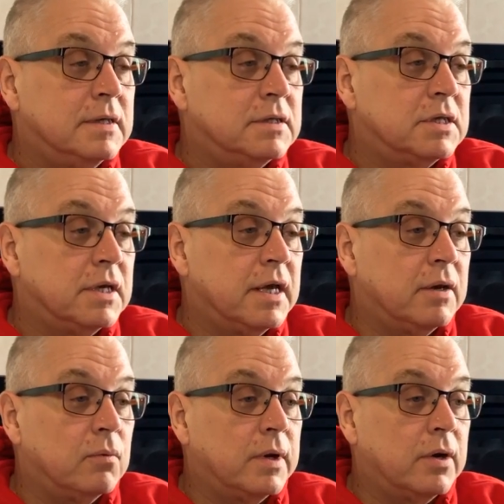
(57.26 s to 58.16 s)
today
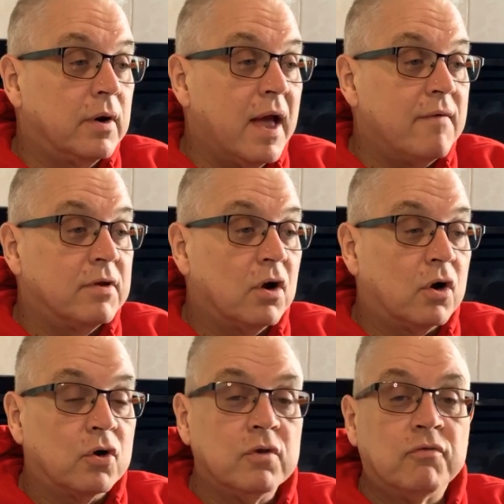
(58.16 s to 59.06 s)
we are having our
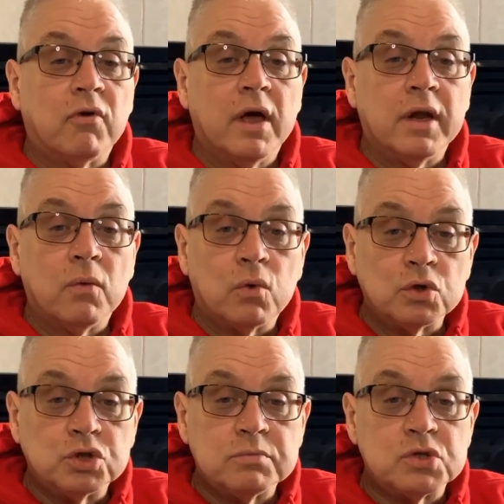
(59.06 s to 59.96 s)
Good Friday
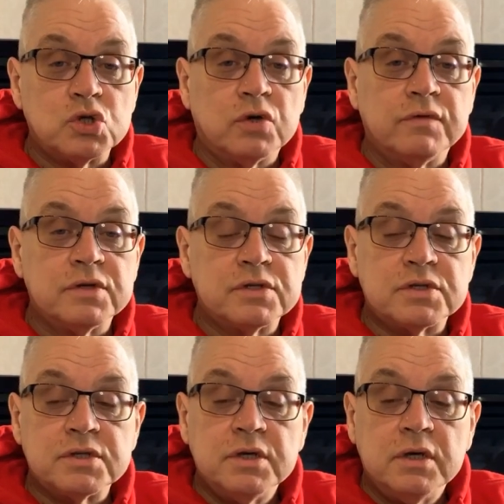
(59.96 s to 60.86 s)
worship service
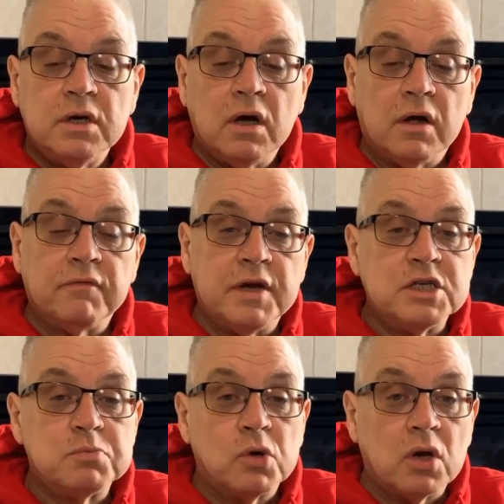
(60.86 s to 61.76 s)
on
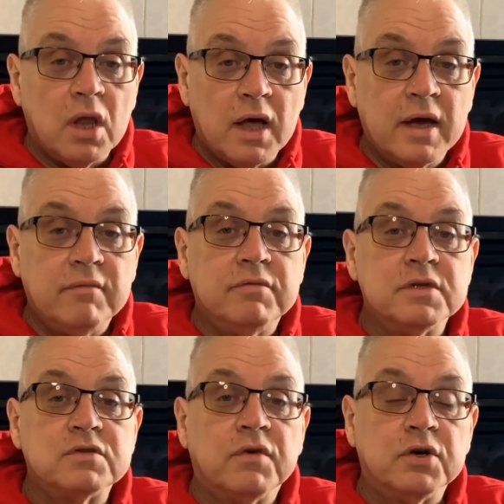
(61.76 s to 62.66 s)
Facebook Live,
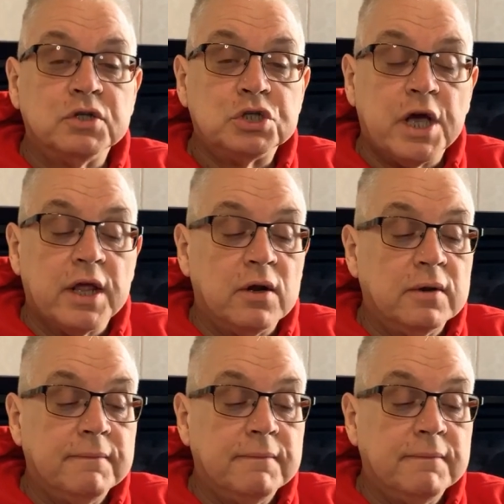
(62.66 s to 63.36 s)
this very channel,